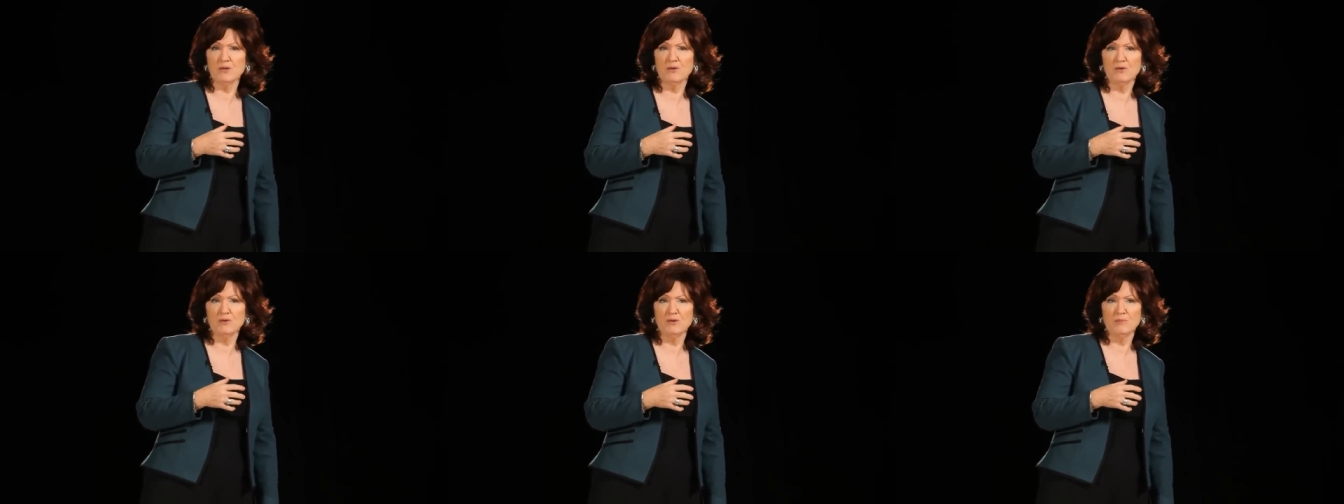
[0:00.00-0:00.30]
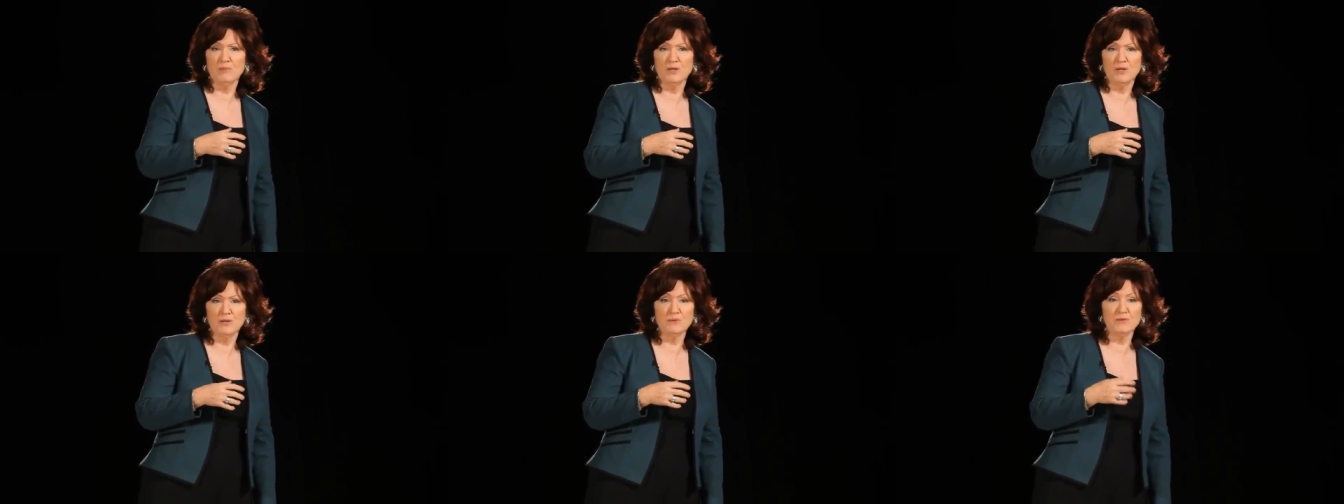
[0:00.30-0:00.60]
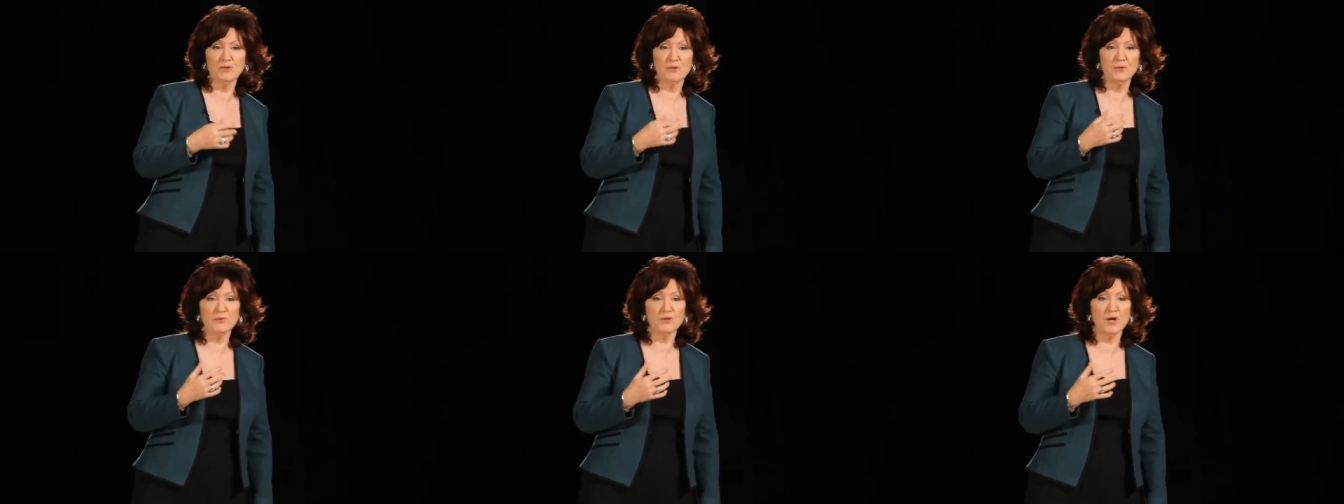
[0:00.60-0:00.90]
hormone
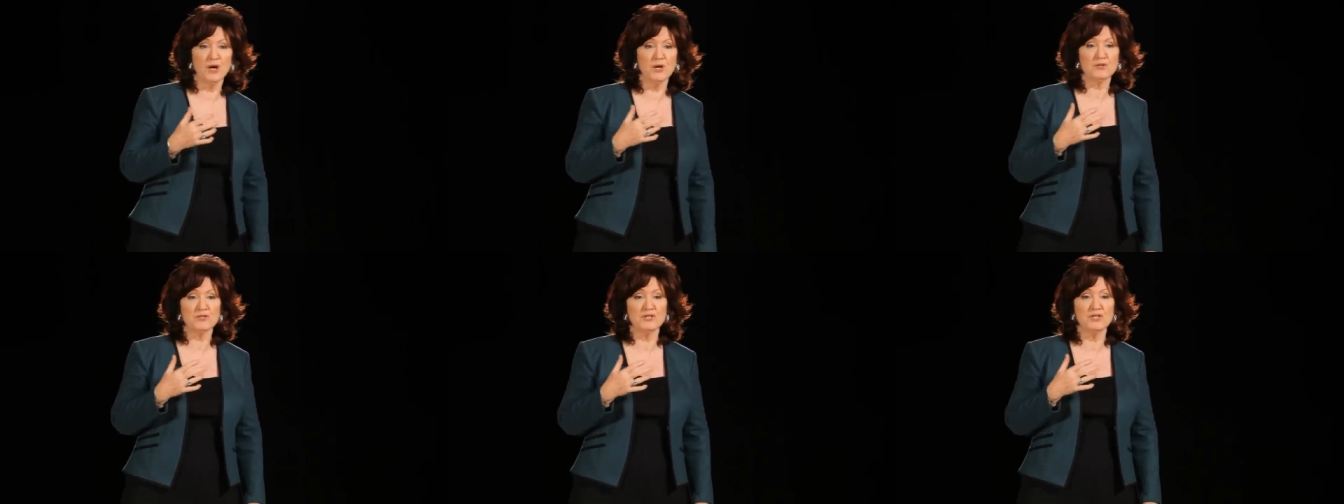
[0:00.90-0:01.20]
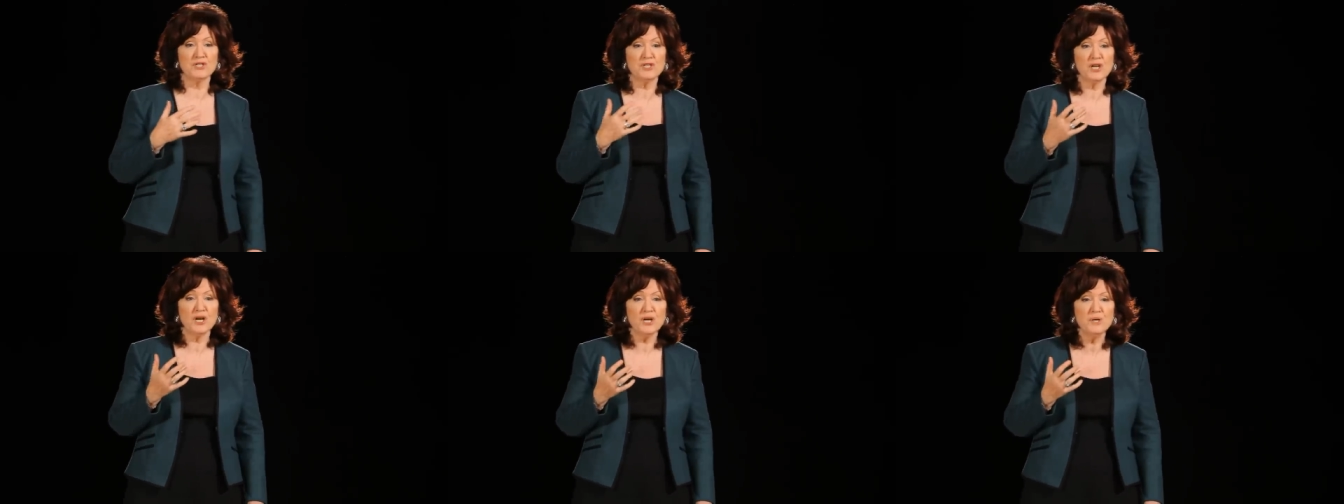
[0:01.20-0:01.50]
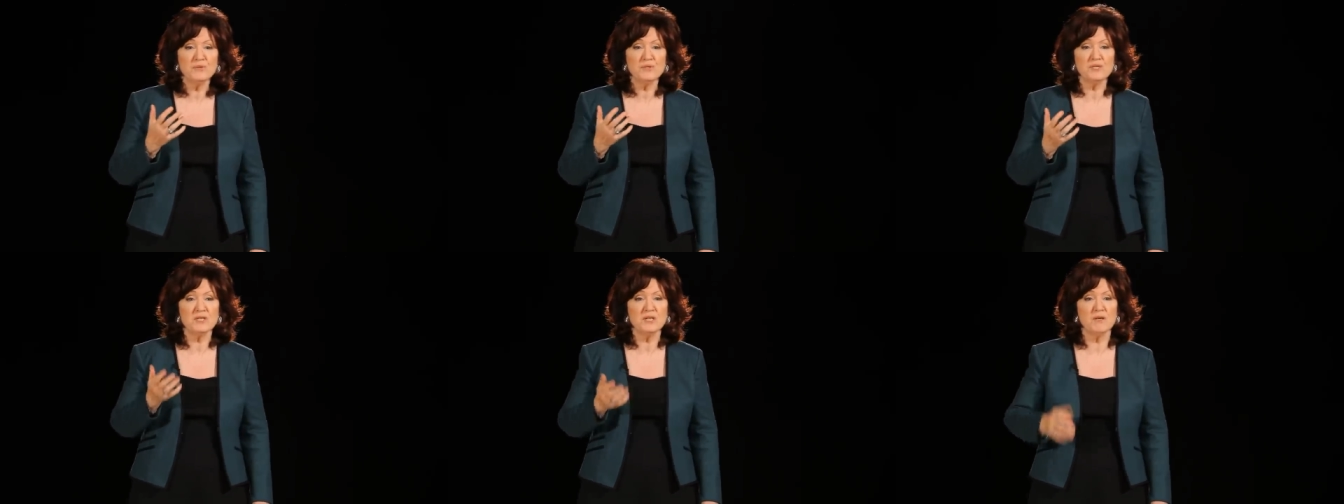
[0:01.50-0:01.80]
called
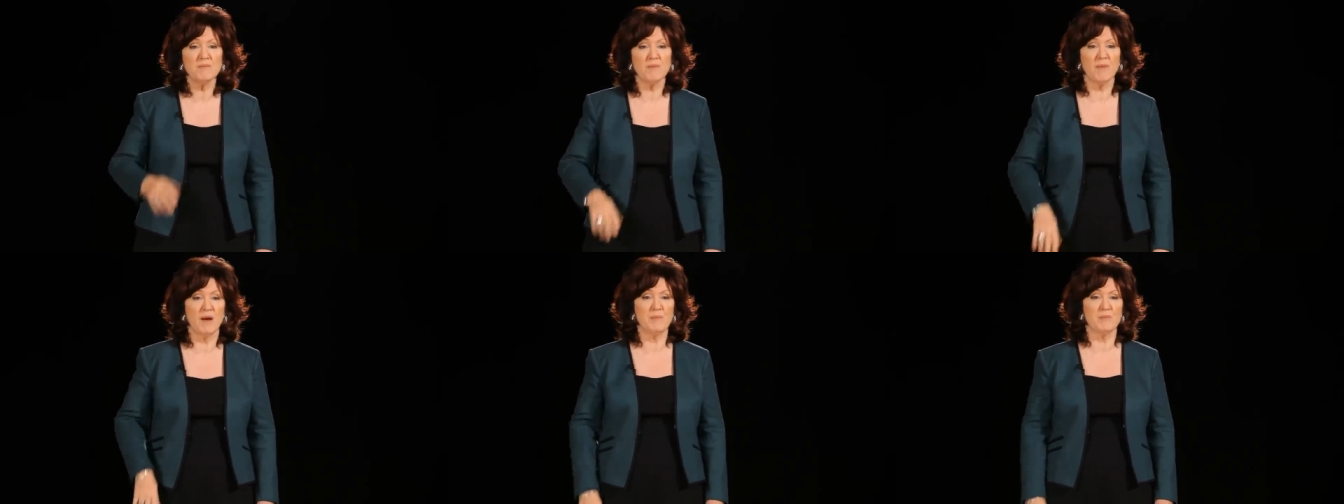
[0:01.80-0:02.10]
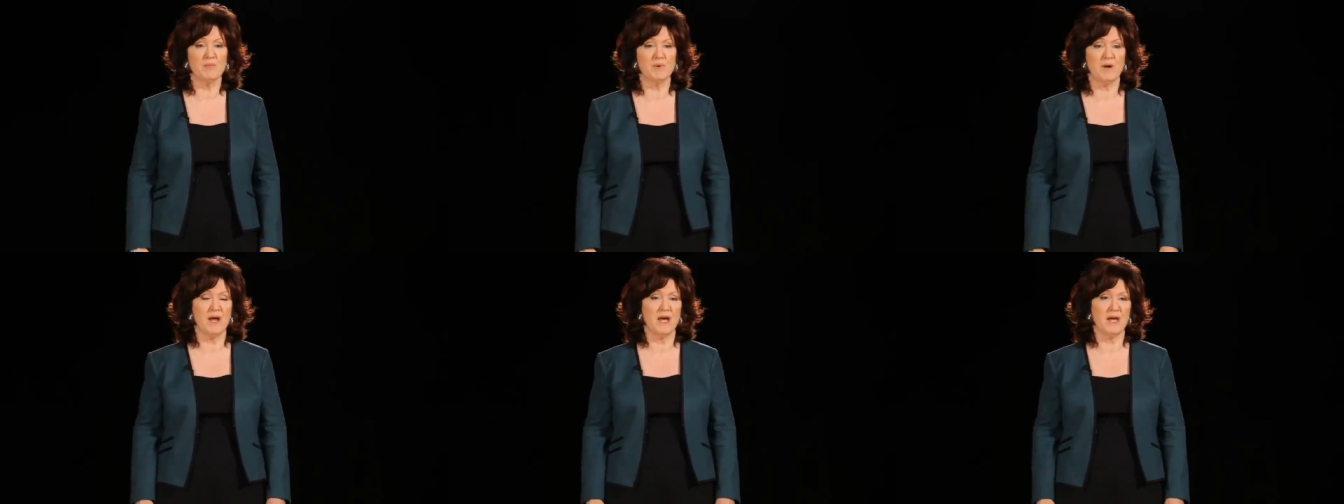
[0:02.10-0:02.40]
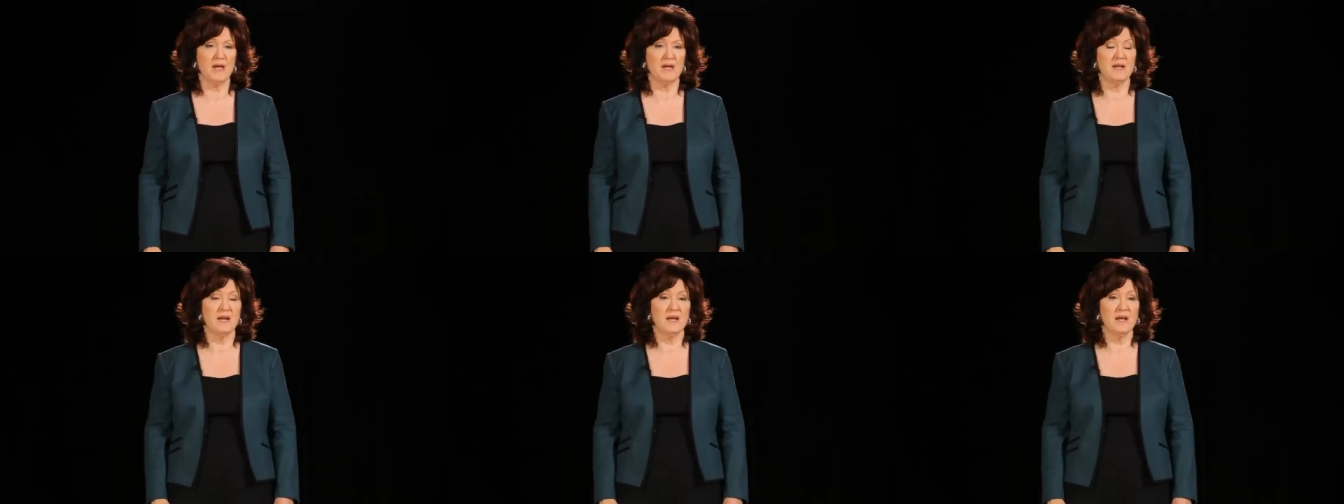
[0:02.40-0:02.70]
oxytocin in my
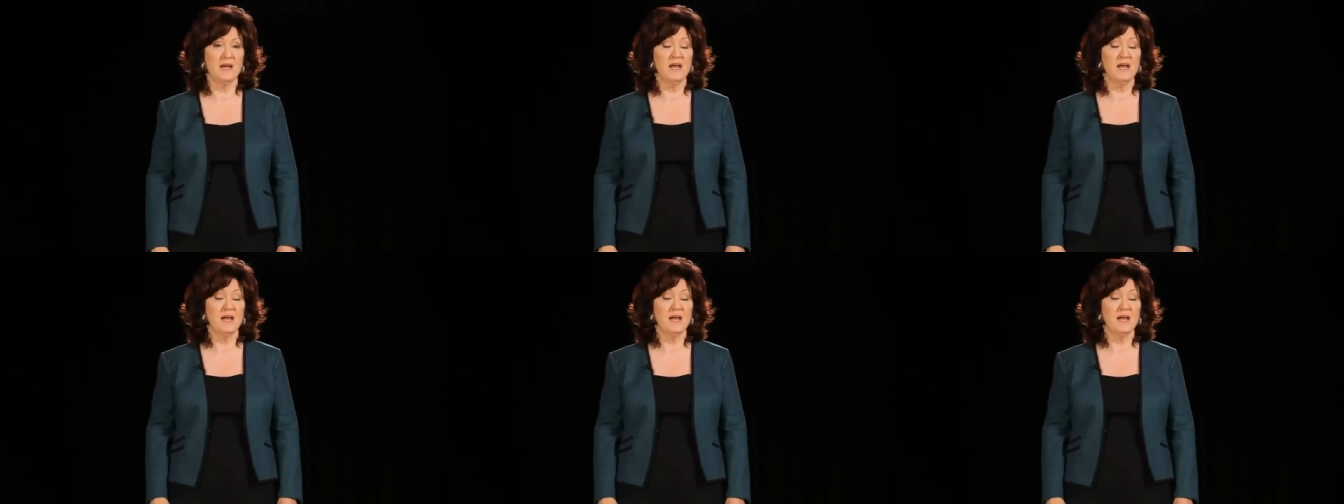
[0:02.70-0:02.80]
brain,